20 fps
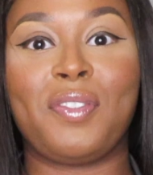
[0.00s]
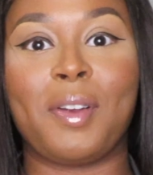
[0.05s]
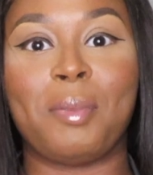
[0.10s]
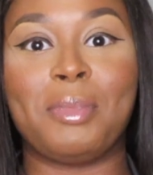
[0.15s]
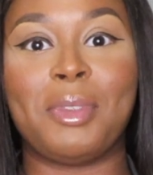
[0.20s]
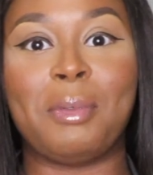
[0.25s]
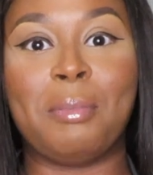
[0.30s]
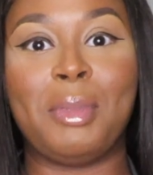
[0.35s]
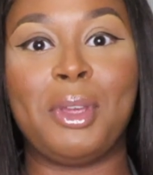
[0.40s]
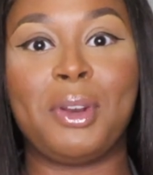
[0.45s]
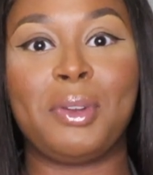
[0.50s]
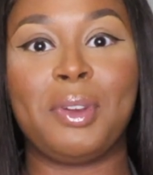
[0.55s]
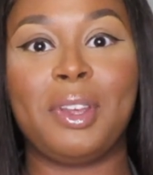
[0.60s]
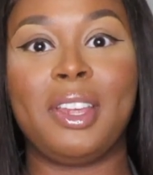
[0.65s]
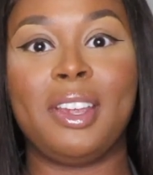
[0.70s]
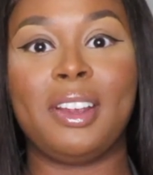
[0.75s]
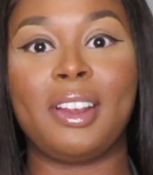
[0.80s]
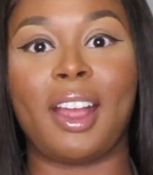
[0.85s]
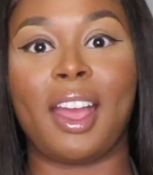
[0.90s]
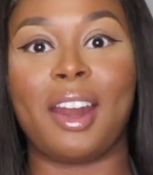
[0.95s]
from the middle
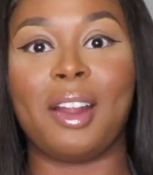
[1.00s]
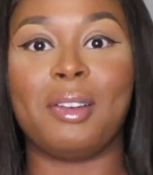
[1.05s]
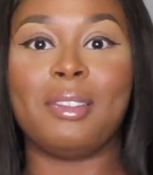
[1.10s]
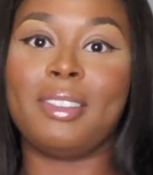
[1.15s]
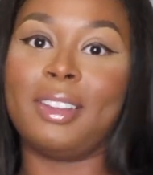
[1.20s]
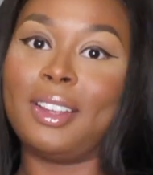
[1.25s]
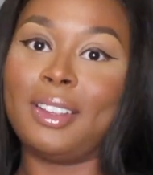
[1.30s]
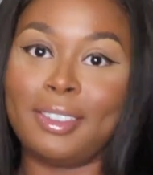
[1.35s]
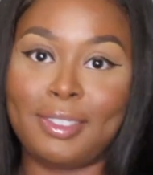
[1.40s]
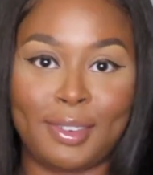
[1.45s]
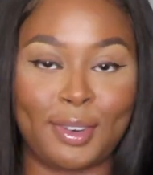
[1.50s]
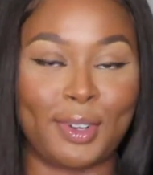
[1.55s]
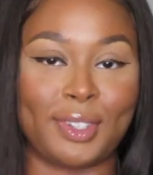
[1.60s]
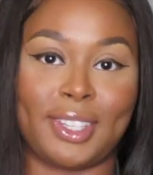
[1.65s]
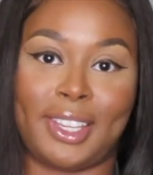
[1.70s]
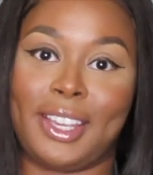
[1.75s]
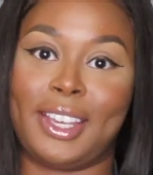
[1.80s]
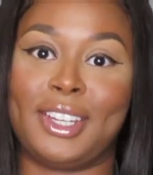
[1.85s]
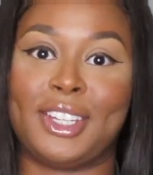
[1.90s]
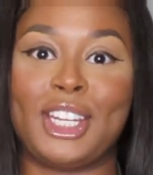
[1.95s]
here, of course
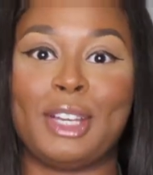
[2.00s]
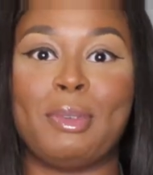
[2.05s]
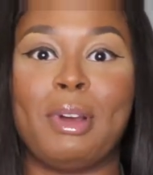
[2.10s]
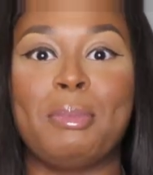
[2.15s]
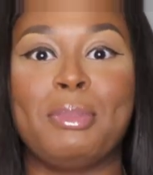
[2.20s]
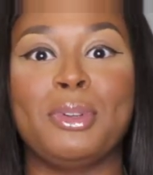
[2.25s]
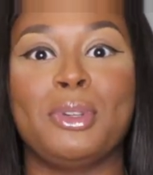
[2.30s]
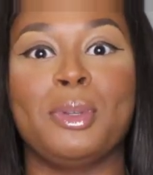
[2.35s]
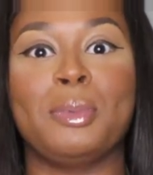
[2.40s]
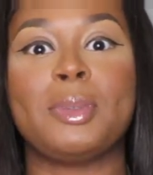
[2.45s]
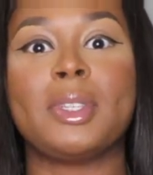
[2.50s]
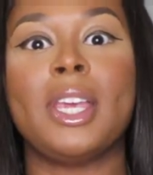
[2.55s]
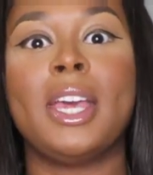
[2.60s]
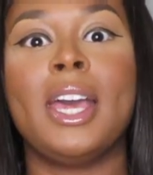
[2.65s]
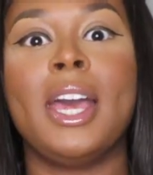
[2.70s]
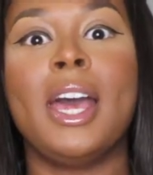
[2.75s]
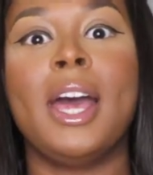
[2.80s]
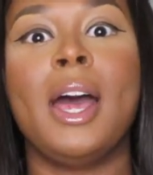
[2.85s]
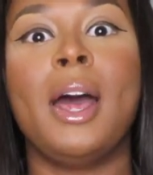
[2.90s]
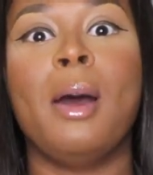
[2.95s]
I can't show my boobs,
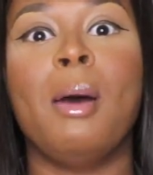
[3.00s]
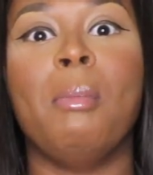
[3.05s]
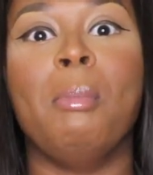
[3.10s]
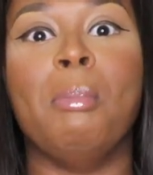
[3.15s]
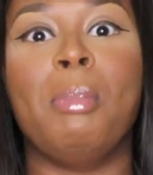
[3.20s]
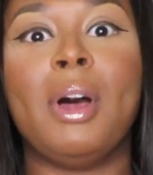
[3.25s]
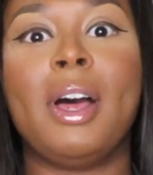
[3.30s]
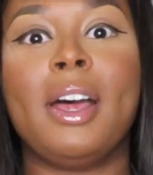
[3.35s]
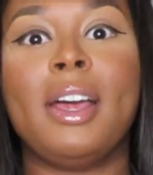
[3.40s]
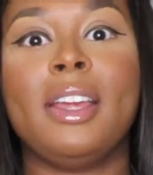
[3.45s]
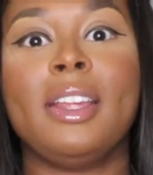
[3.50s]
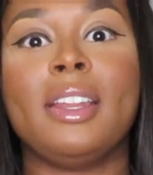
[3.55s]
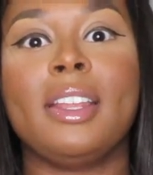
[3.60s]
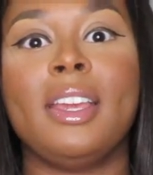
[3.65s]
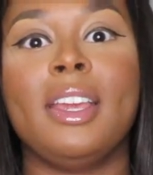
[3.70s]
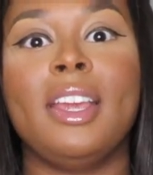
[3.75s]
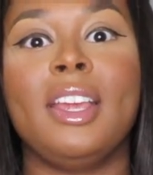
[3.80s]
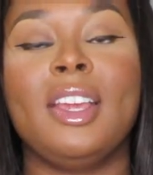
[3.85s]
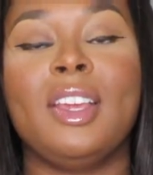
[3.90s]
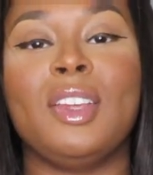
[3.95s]
but
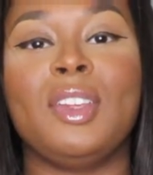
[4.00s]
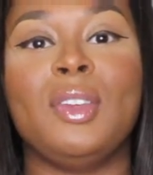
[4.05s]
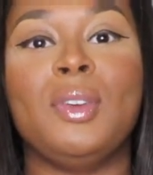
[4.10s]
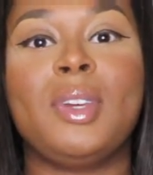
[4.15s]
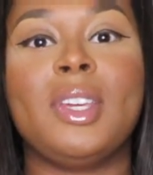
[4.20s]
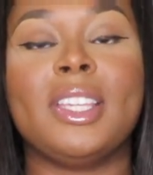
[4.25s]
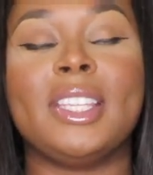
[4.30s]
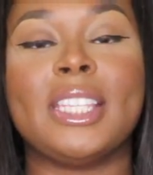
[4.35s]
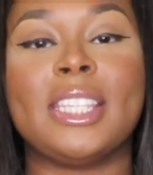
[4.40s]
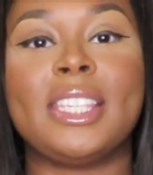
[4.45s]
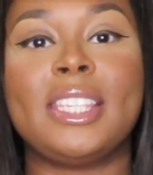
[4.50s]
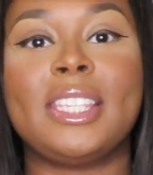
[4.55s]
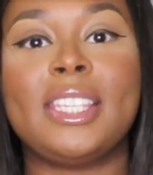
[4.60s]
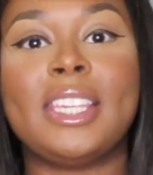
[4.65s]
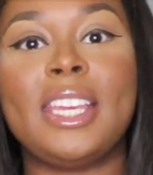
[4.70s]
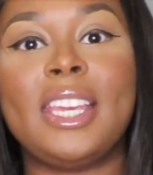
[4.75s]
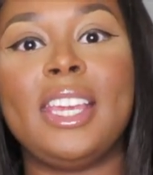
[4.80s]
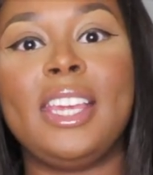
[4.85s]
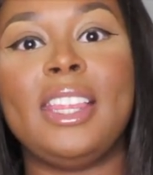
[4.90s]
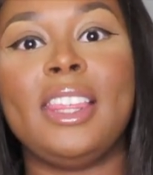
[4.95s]
you can
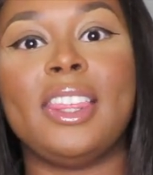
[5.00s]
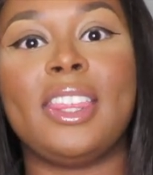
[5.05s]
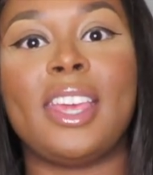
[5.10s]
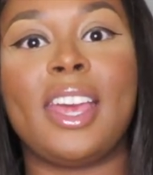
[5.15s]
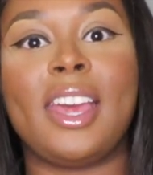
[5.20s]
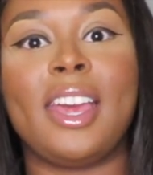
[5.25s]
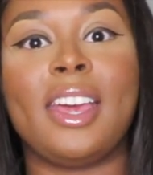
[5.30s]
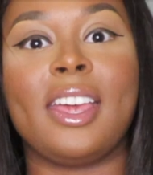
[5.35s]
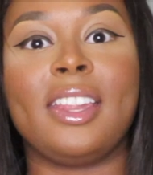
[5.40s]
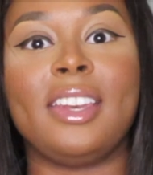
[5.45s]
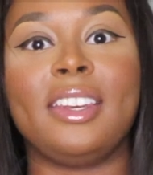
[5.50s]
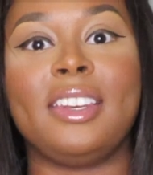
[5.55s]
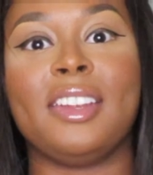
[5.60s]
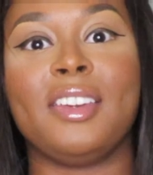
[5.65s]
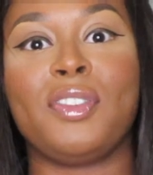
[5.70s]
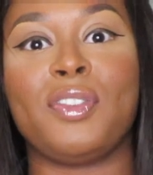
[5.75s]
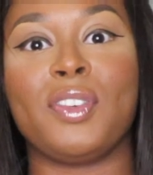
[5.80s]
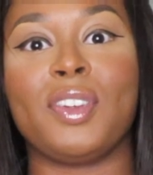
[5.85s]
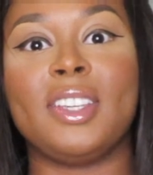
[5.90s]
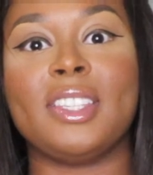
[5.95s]
see the
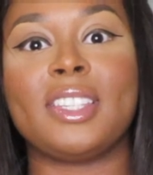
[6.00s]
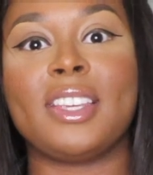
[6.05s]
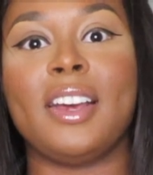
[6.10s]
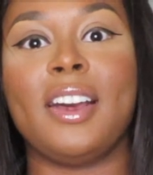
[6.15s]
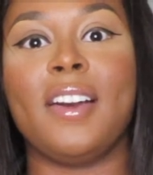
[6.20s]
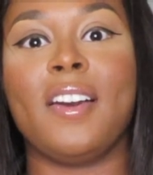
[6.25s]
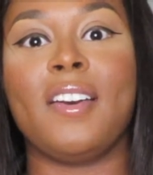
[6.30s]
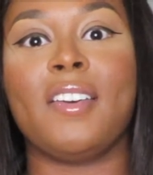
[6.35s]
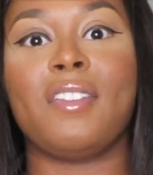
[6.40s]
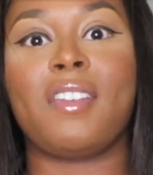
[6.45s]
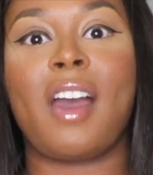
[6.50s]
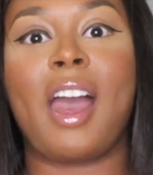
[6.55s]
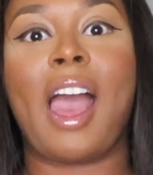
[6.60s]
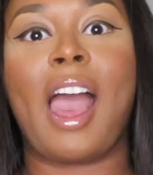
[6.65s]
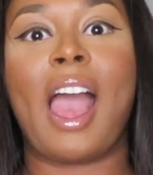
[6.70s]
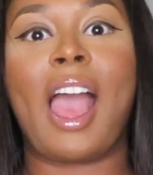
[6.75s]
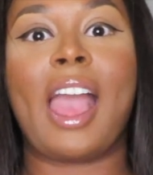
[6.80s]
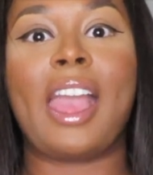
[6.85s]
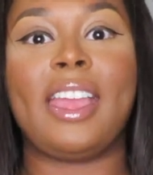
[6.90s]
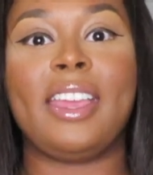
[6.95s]
difference of
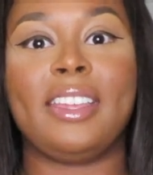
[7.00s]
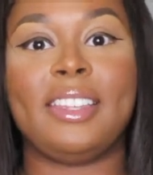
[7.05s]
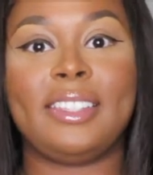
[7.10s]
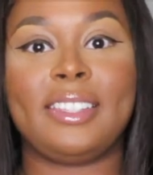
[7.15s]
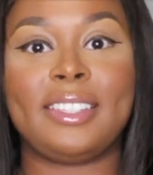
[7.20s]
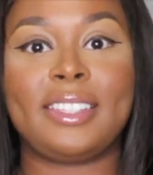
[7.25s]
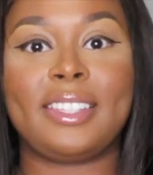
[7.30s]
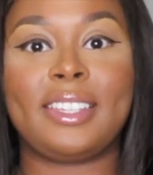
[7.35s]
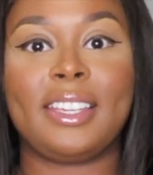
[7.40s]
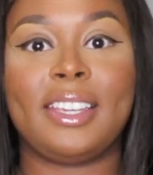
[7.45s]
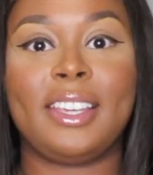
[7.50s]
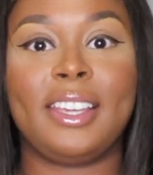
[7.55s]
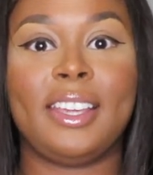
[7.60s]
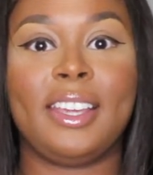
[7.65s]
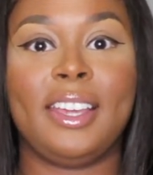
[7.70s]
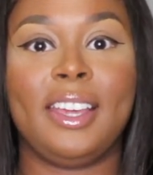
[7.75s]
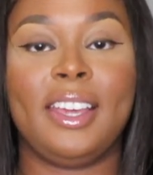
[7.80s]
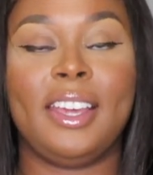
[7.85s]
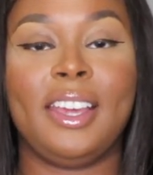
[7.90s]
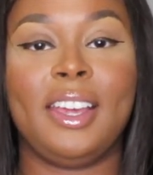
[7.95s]
height
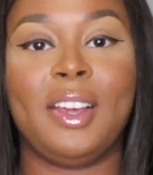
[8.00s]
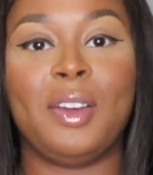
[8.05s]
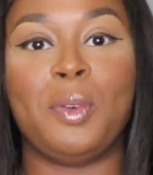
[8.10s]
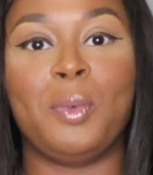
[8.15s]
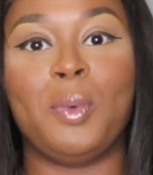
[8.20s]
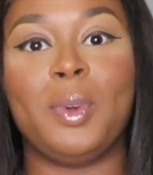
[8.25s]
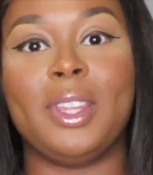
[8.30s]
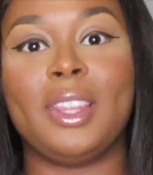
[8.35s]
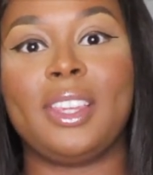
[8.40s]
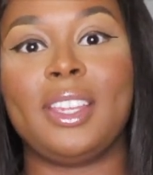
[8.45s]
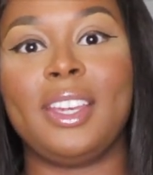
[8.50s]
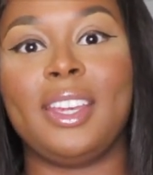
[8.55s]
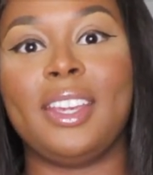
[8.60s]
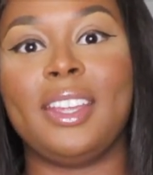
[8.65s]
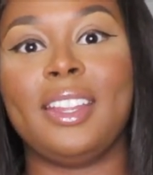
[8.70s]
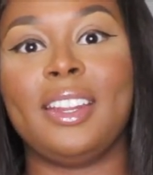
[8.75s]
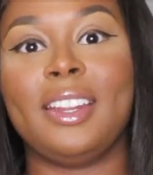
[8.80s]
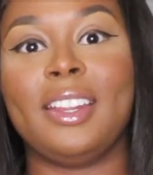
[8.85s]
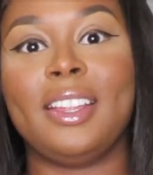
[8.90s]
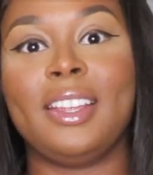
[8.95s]

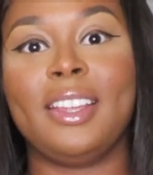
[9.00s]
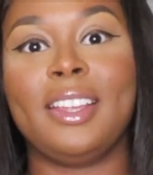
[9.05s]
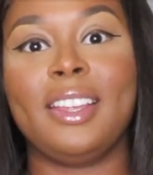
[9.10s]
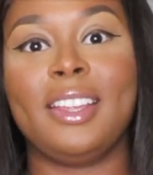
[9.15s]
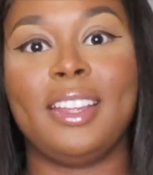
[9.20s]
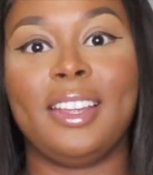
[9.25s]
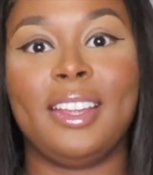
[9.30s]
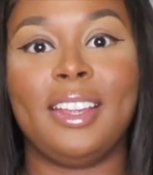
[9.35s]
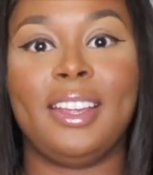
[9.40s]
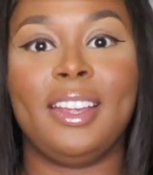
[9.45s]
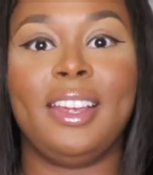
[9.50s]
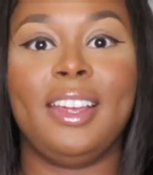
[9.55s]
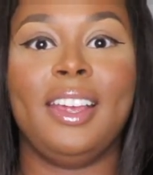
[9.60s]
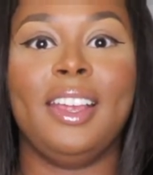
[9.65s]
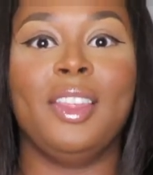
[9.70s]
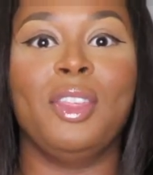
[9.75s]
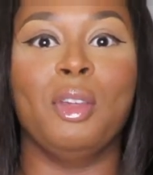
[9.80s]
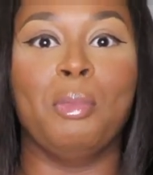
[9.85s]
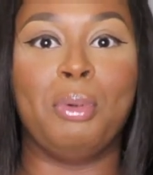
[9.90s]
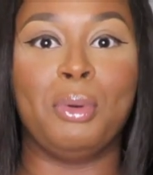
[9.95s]
within
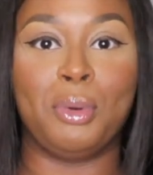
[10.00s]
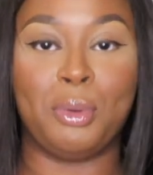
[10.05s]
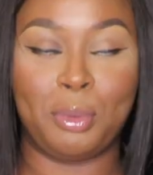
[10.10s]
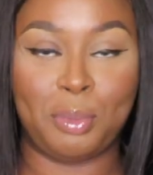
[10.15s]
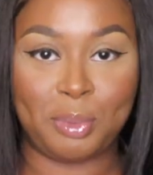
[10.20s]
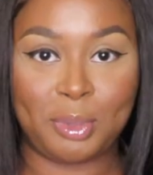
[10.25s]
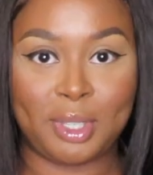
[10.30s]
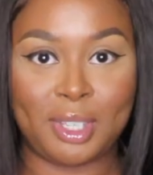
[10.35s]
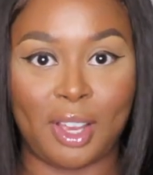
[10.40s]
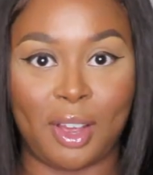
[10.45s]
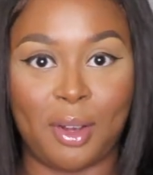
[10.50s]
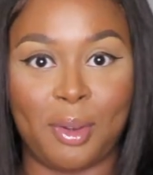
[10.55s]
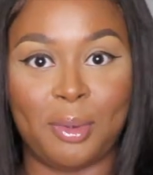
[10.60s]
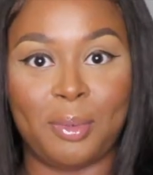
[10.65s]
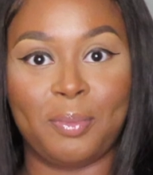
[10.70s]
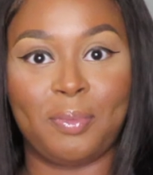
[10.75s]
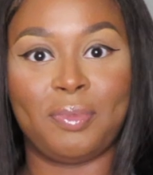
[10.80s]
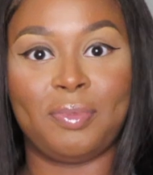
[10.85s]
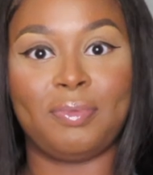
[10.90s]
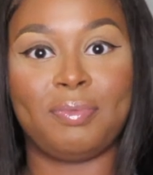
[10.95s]
the boob. So